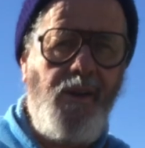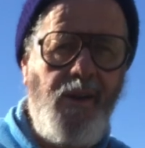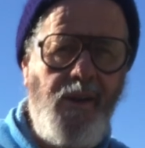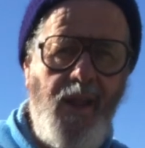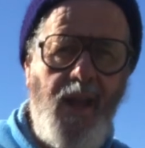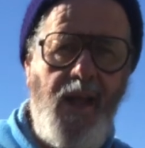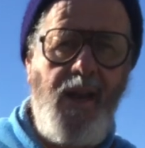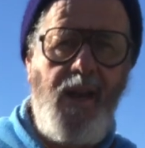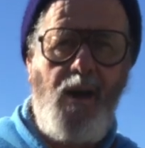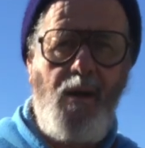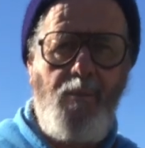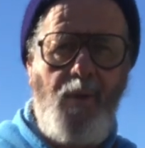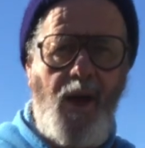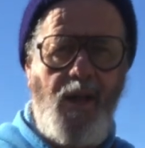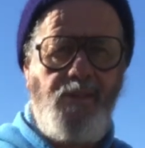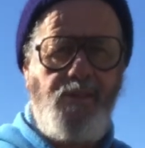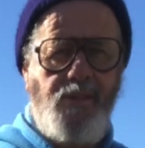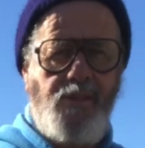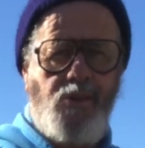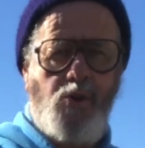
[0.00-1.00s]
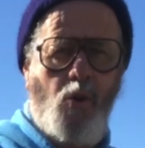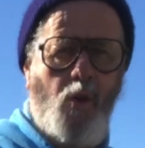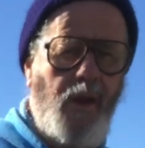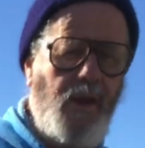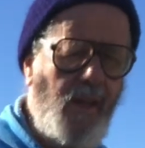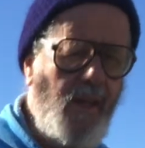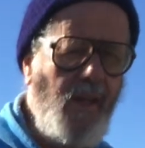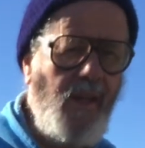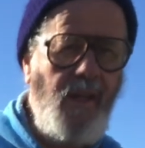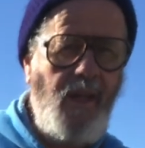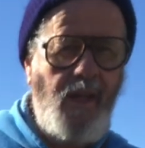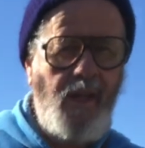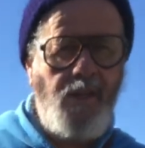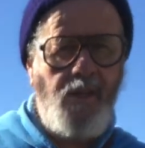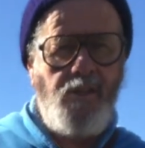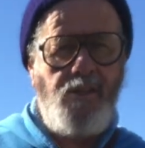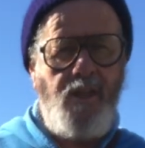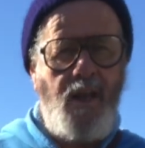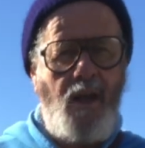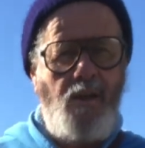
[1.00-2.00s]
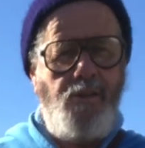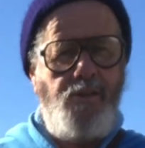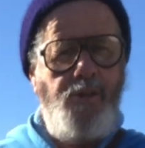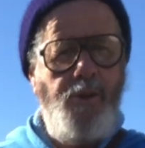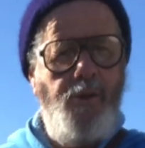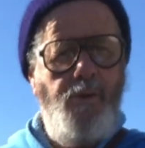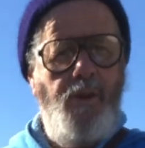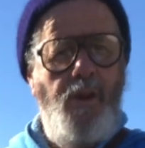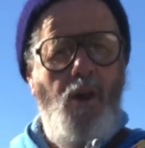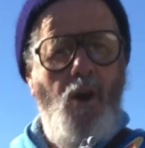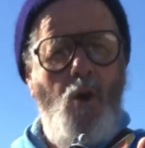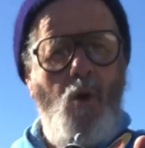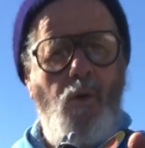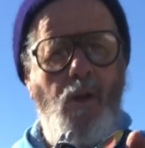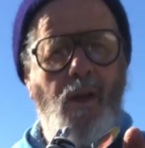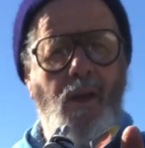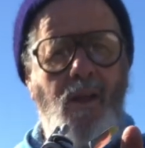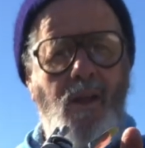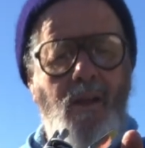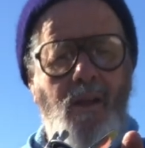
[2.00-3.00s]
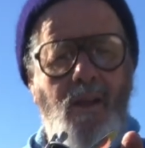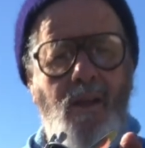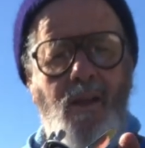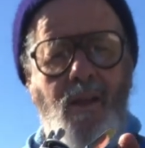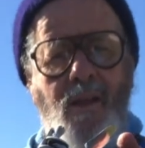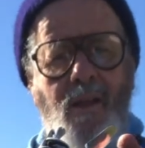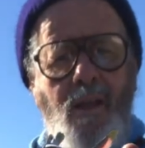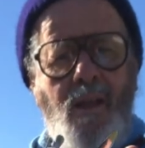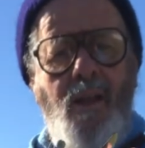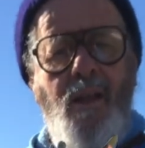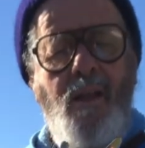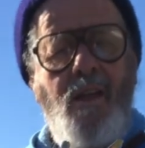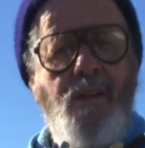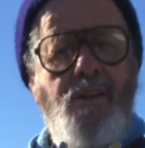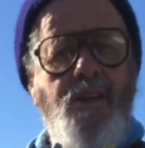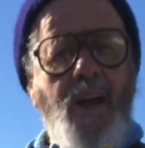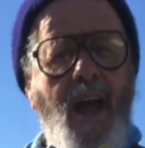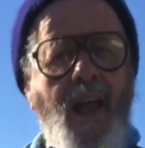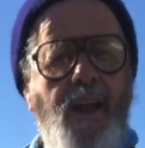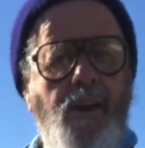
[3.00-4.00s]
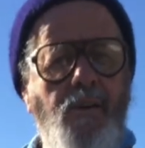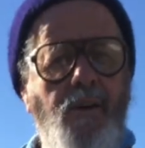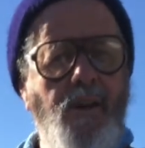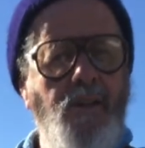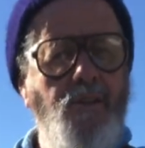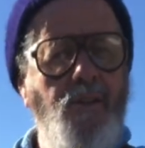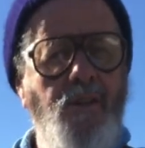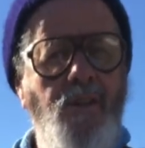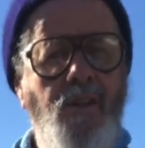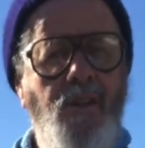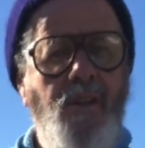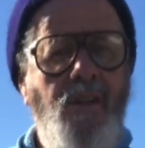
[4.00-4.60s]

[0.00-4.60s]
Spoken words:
today, and everybody's enjoyed just out shooting the old cantankerous